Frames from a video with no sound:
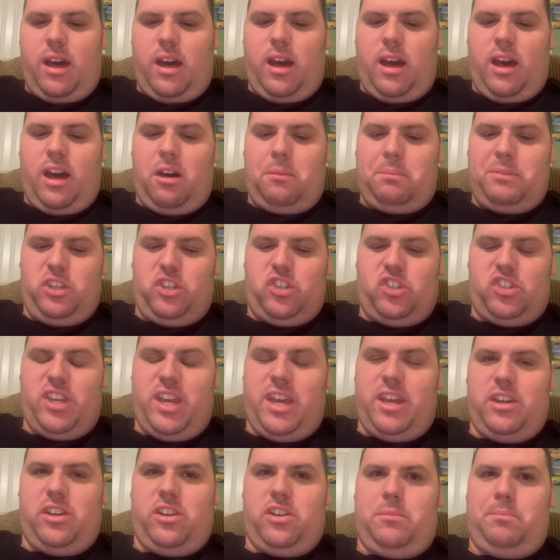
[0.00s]
I'll be
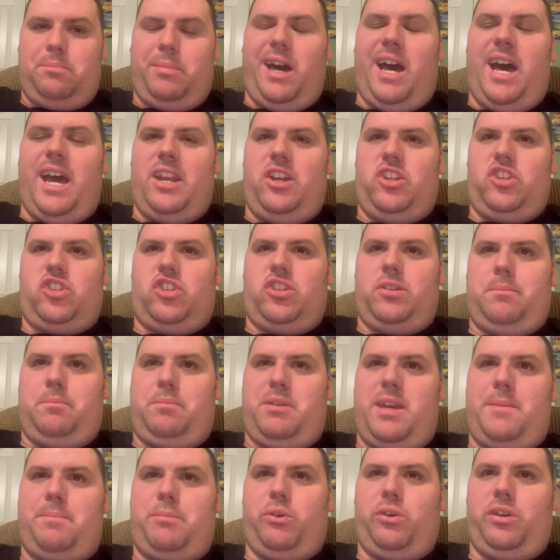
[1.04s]
saying goodbye to some
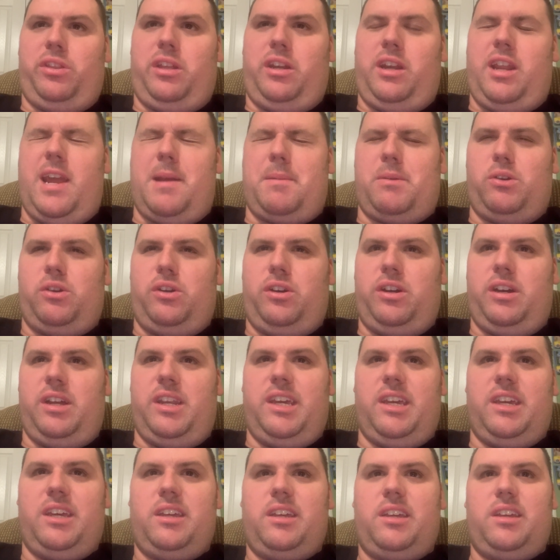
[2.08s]
people in the
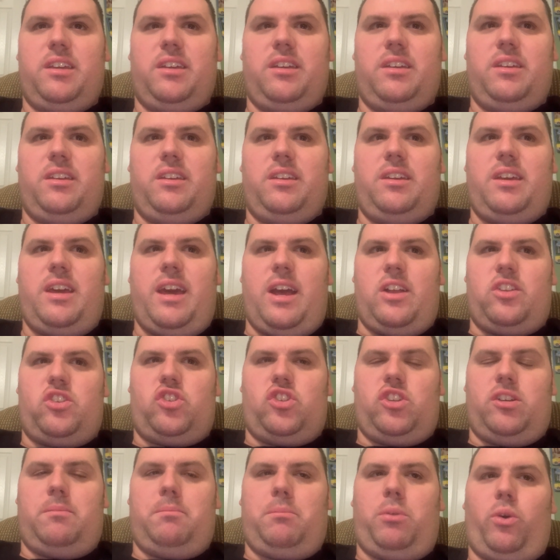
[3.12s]
neighborhood at
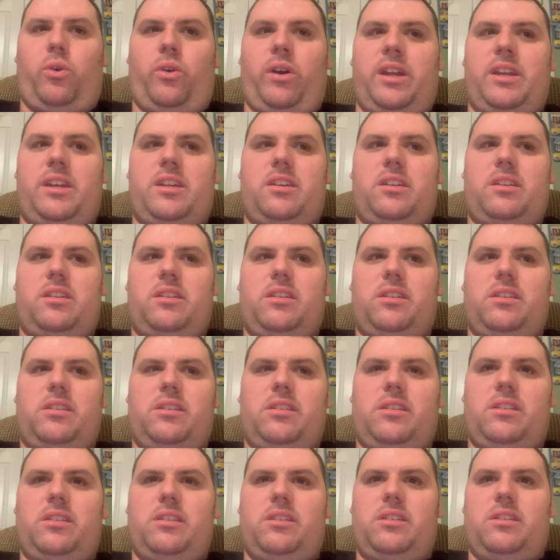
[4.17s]
some point.
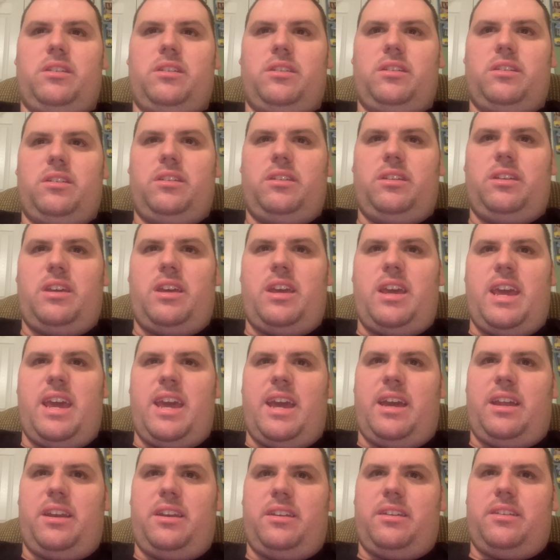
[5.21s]

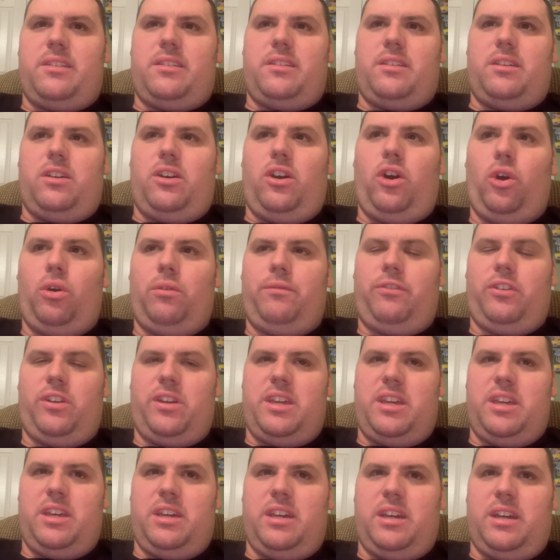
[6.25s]
And
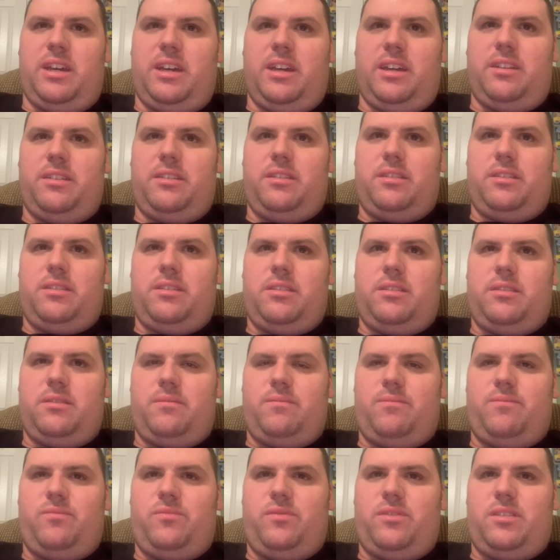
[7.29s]
hopefully, let
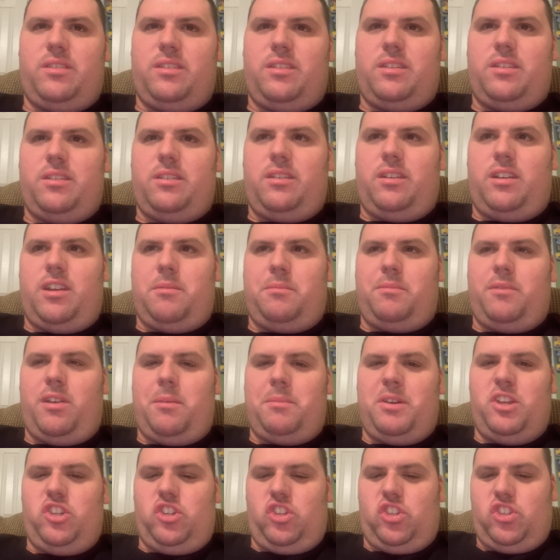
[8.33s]

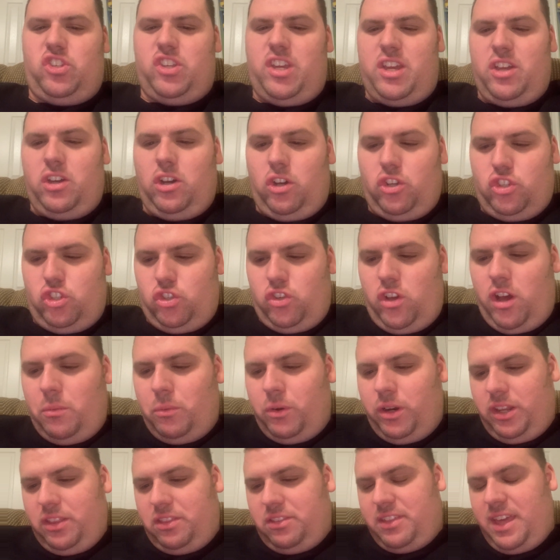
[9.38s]
me just say also, I
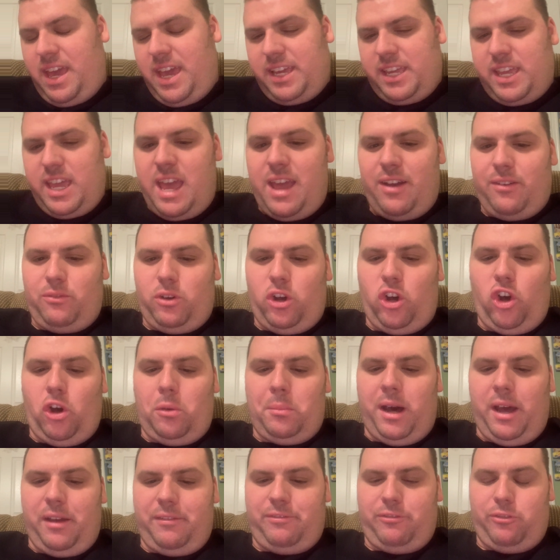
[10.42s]
want to thank all
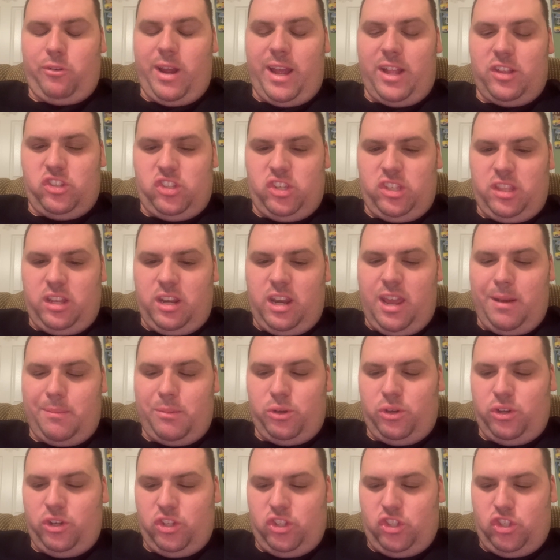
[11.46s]
my friends in the
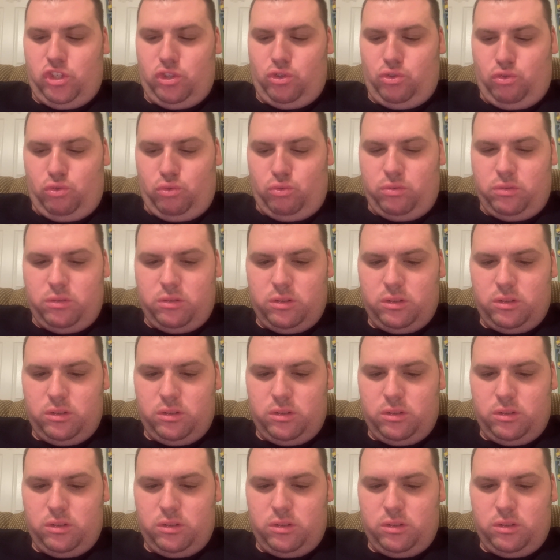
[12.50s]
neighborhood, too,